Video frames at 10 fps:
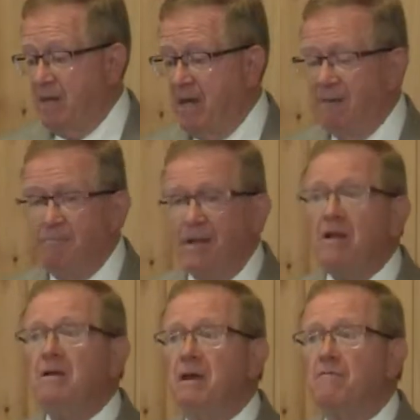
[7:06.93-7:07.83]
And
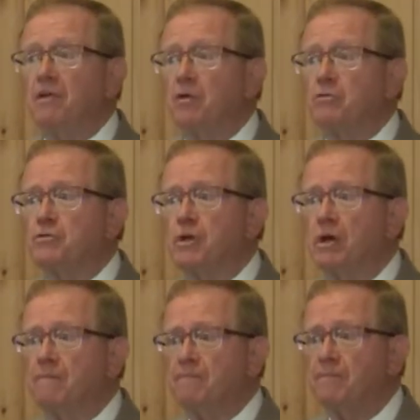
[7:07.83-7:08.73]
many of those
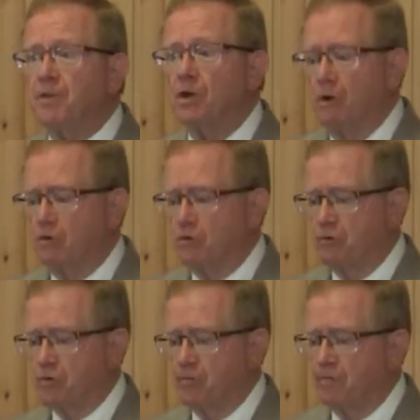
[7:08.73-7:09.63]

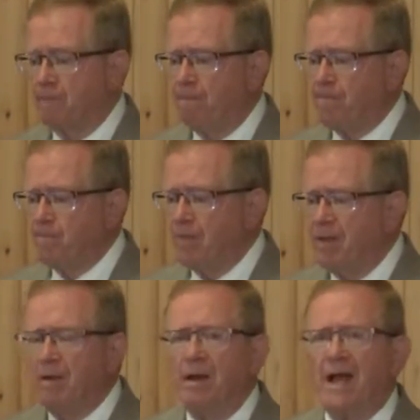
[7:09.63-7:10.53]
cultures
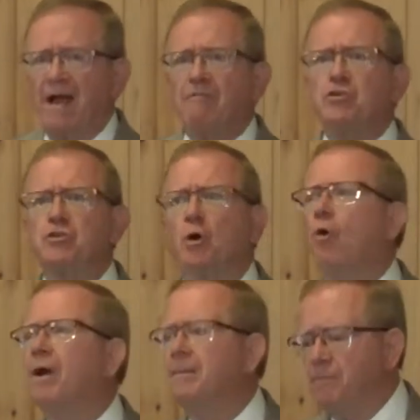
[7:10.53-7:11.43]
have a
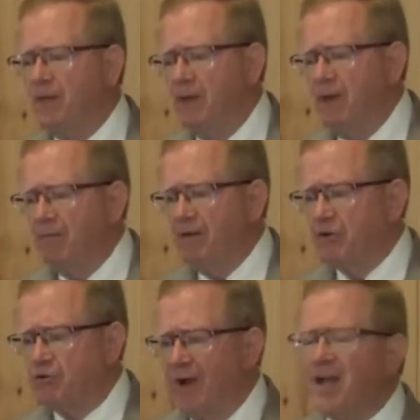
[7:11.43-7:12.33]
story
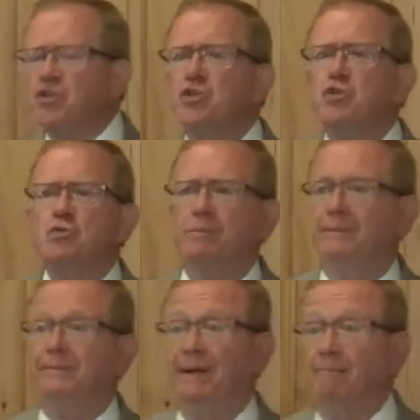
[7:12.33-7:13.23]
that tries to
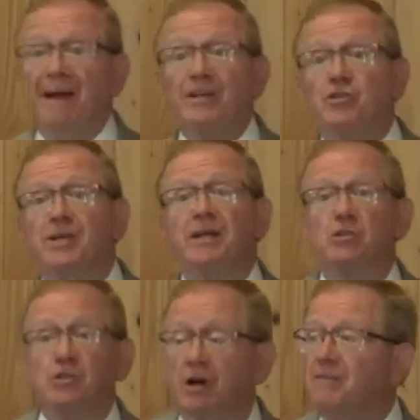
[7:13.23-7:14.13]
make
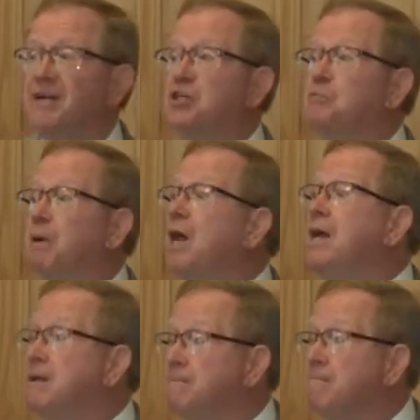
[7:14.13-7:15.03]
sense of and
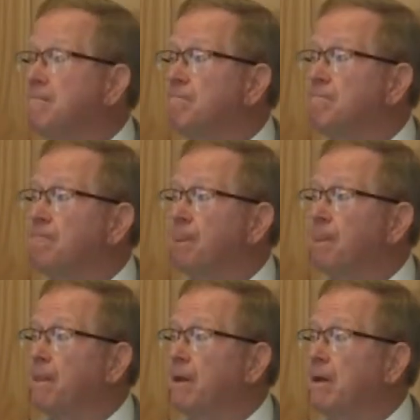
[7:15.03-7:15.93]
explain
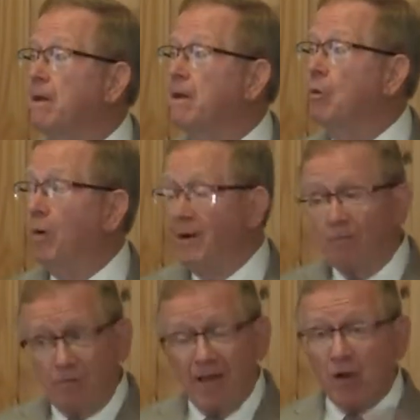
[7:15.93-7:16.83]

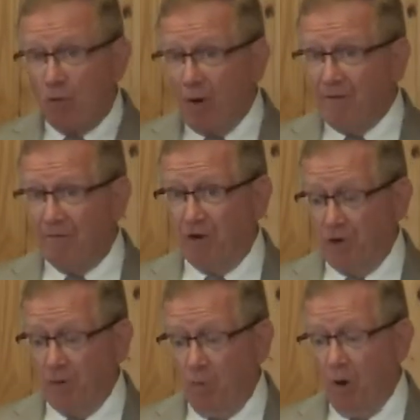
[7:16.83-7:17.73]
whatever that great
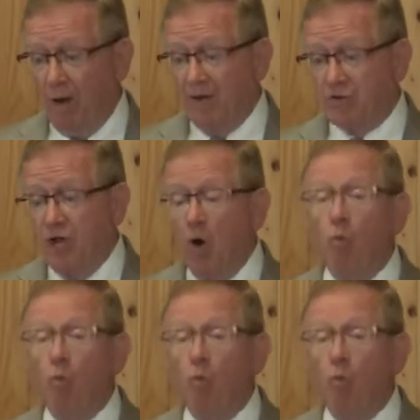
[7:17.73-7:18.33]
flood was.